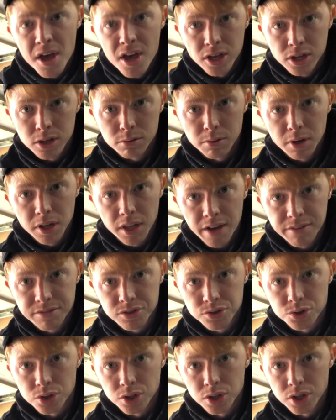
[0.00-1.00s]
you will have to
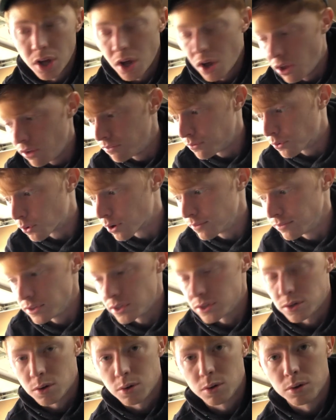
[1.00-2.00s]
drill all four of
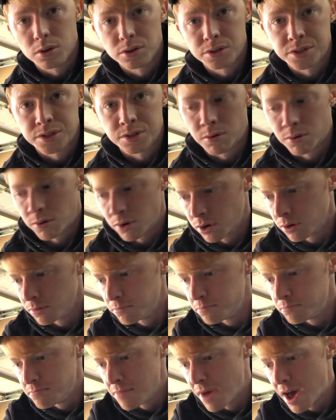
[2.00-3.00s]
those holes in order to
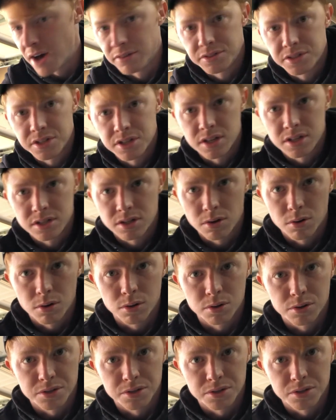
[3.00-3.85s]
mount this whole